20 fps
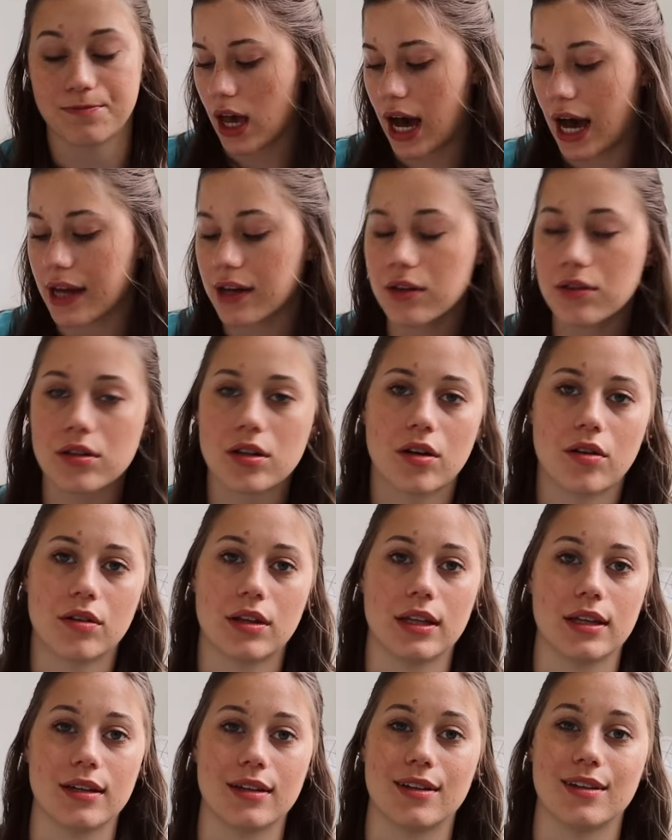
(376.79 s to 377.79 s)
I don't know
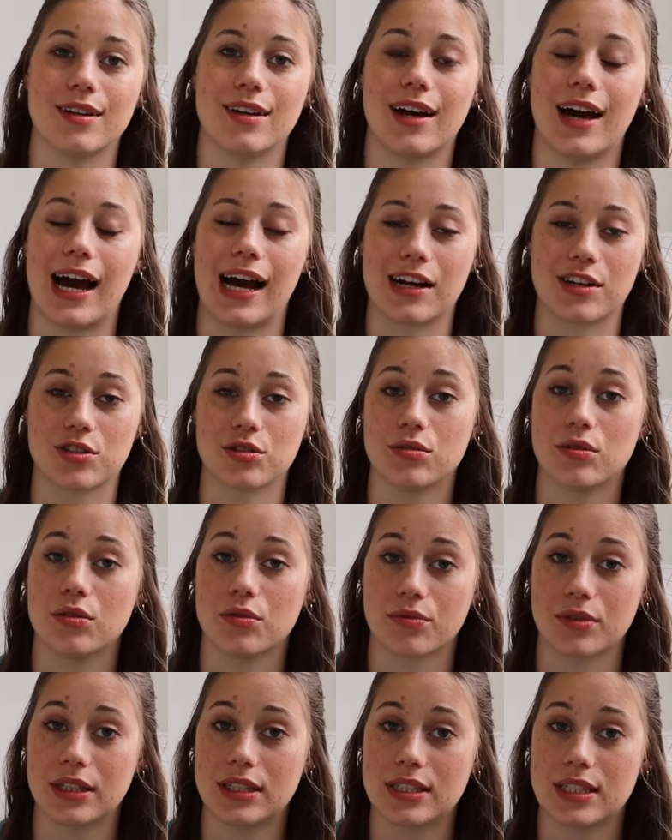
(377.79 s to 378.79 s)
the actual
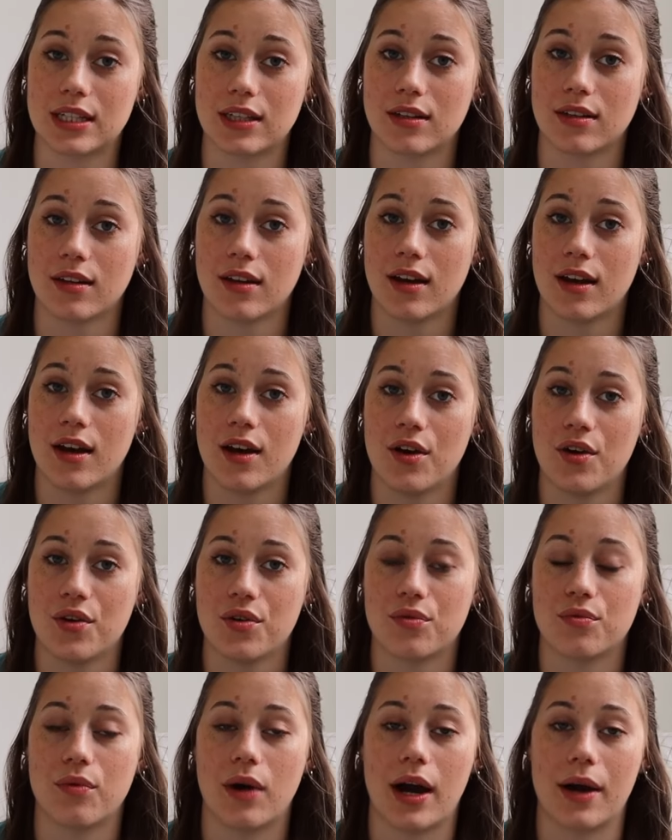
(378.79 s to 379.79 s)
reason
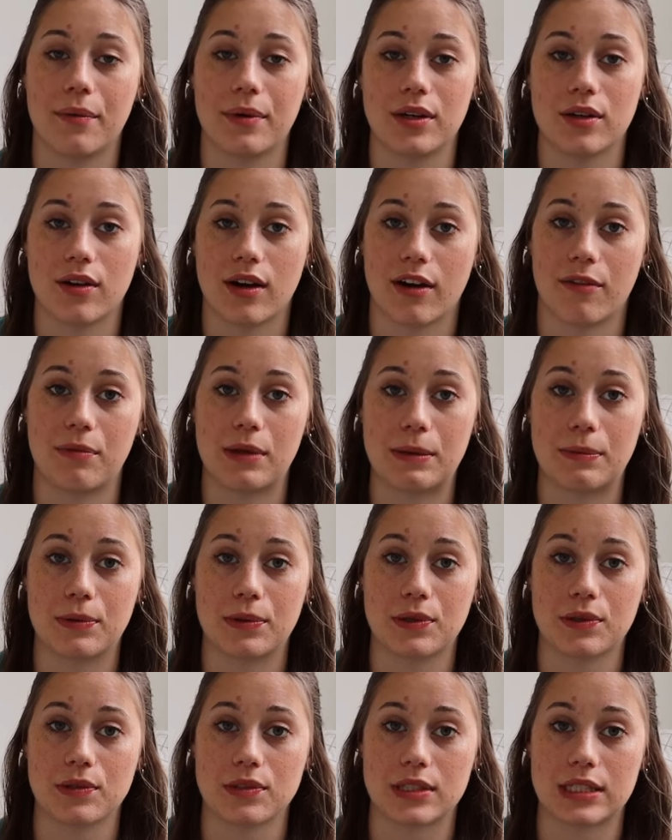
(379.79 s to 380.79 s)
why we don't have
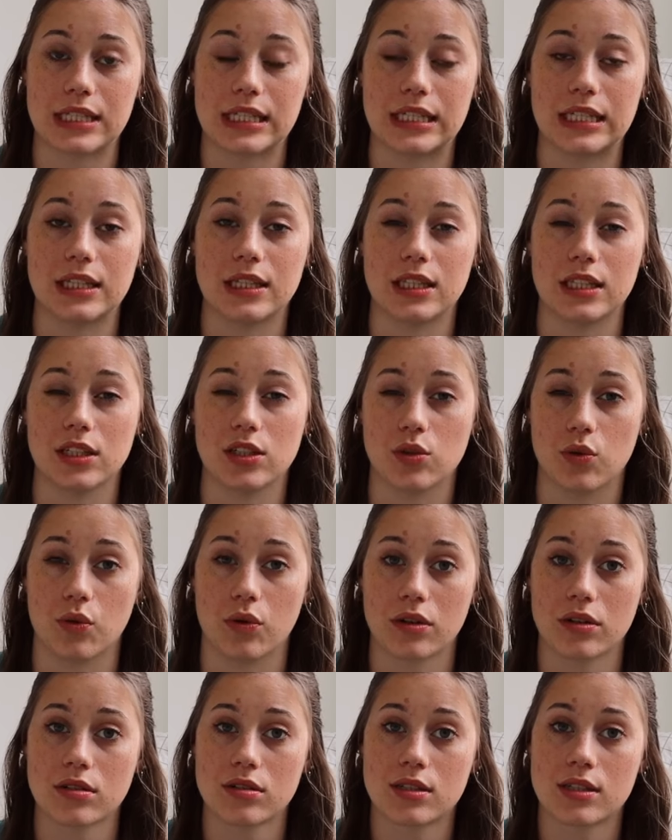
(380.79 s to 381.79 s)
peepholes in the
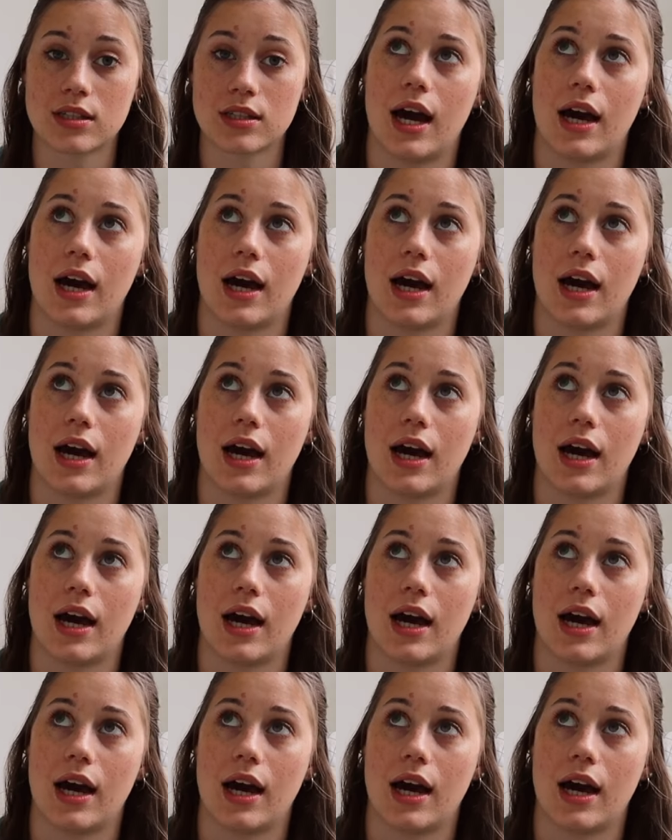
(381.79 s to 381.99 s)
doors.